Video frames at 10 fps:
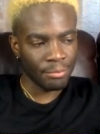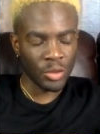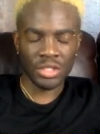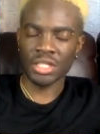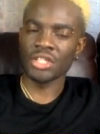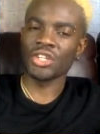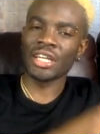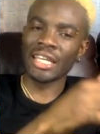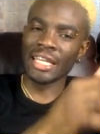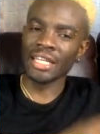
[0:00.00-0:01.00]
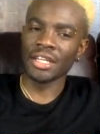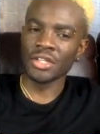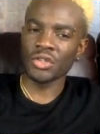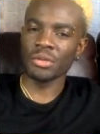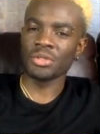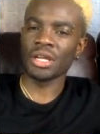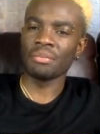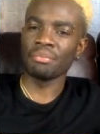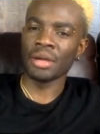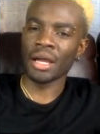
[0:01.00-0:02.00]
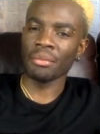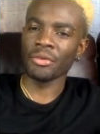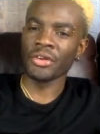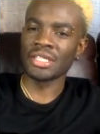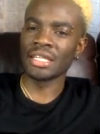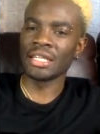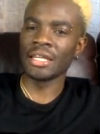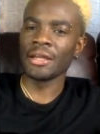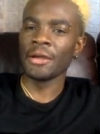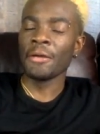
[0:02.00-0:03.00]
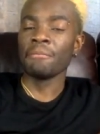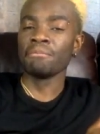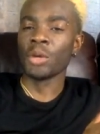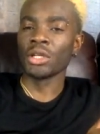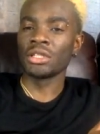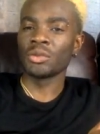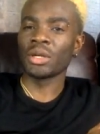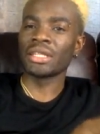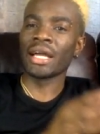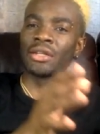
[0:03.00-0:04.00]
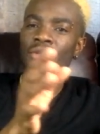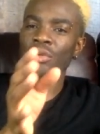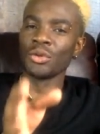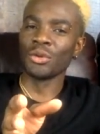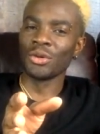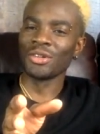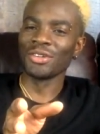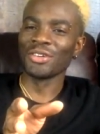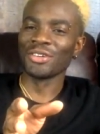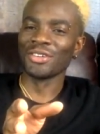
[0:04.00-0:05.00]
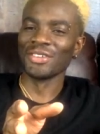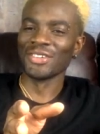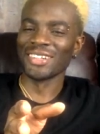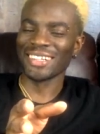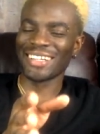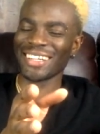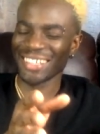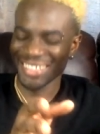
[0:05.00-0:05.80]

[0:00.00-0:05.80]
procedure in the description um recently. But what I do, I